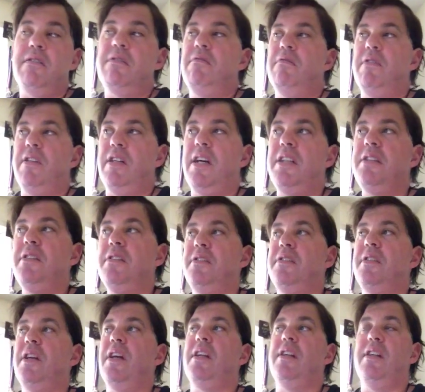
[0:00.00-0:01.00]
when I
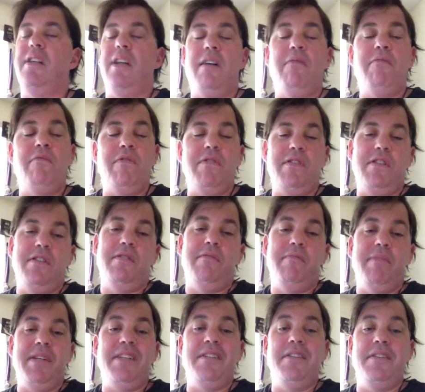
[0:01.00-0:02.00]
decided I wanted to
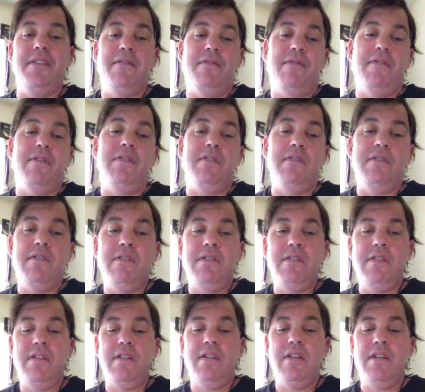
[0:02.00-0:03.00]
be different,
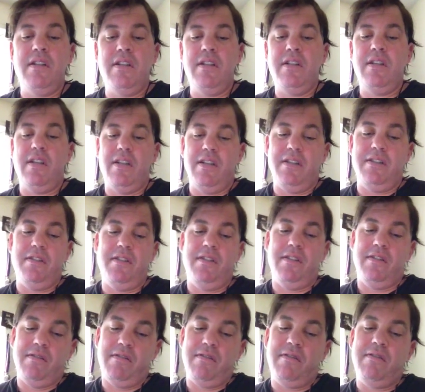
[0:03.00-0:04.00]
as
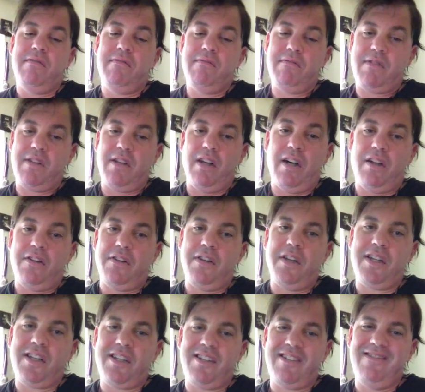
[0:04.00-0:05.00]
in
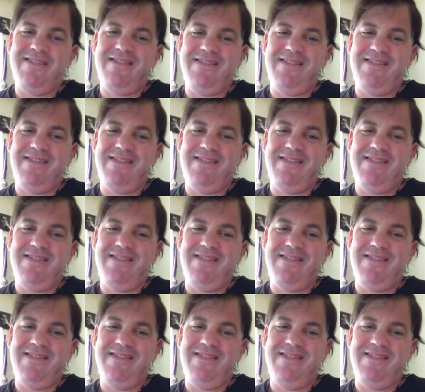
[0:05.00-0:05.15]
Gothic,